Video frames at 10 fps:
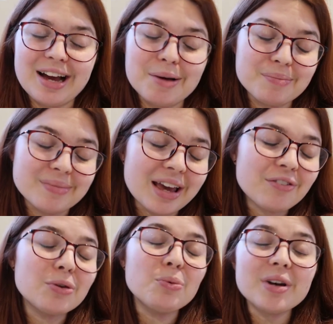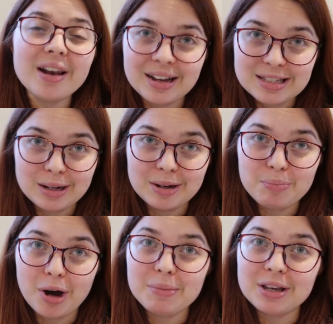If you would like to
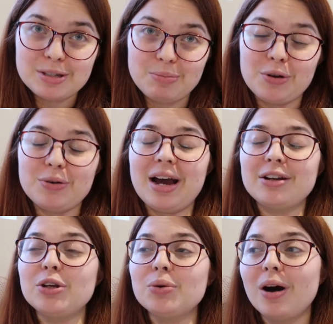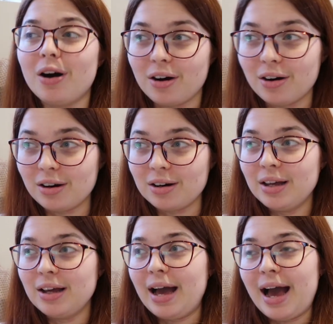buy me a spoon and you are
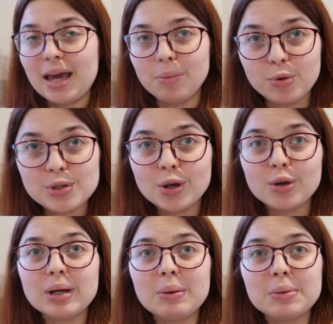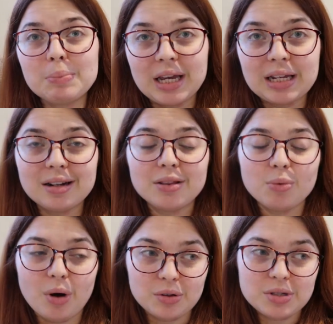able to, it would mean
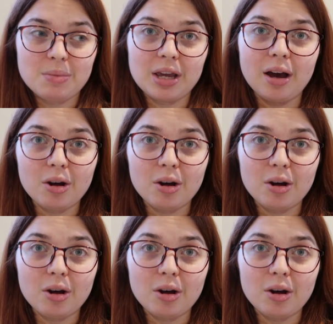the world to me.